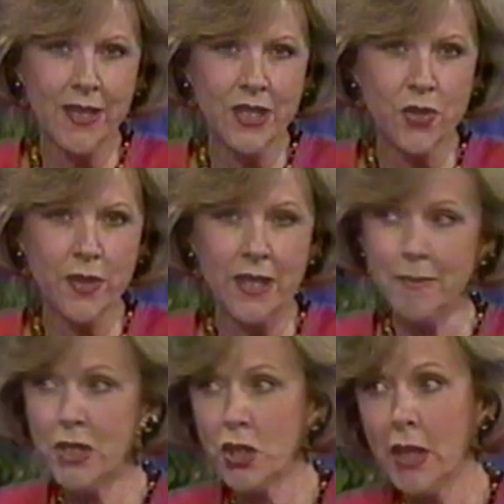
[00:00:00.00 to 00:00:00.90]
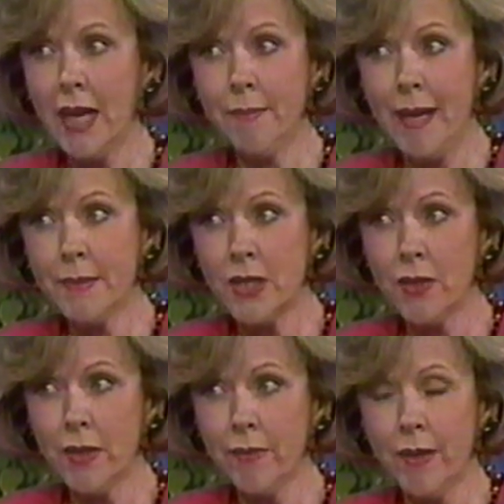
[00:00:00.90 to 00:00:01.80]
History Commission. I'm
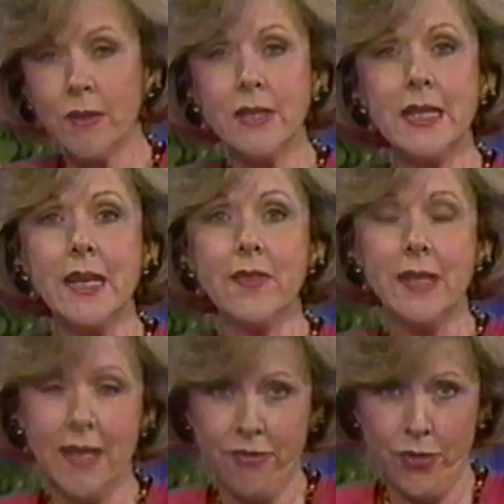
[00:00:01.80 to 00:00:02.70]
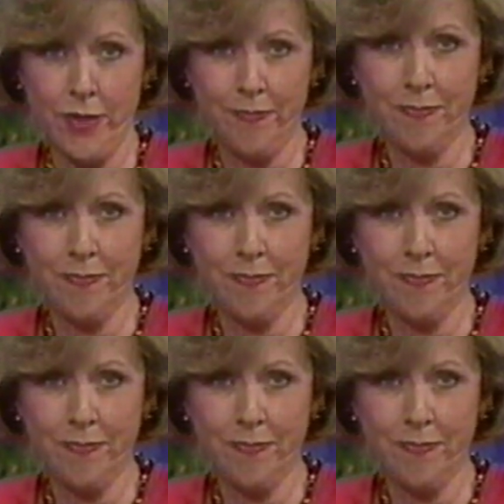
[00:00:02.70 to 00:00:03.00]
absolutely wrong. David Gifford.